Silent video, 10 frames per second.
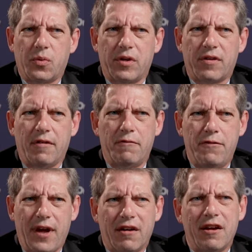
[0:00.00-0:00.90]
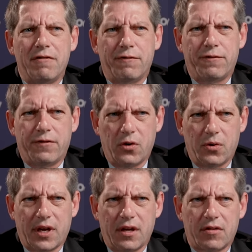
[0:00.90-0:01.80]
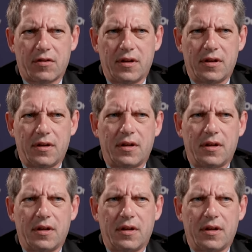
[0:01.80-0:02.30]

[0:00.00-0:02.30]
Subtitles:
was a very focused